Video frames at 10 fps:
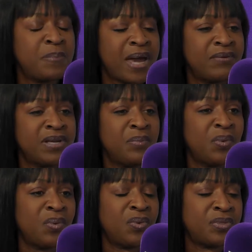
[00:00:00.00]
Barry
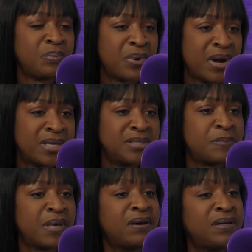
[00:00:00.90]
more the brains
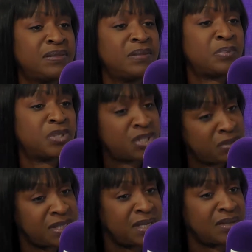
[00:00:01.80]
behind the
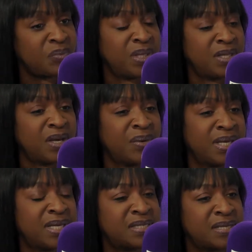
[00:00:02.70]
producing of When the Going
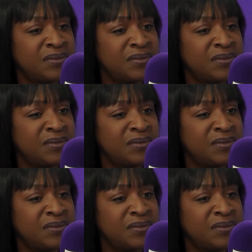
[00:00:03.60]
Gets Tough?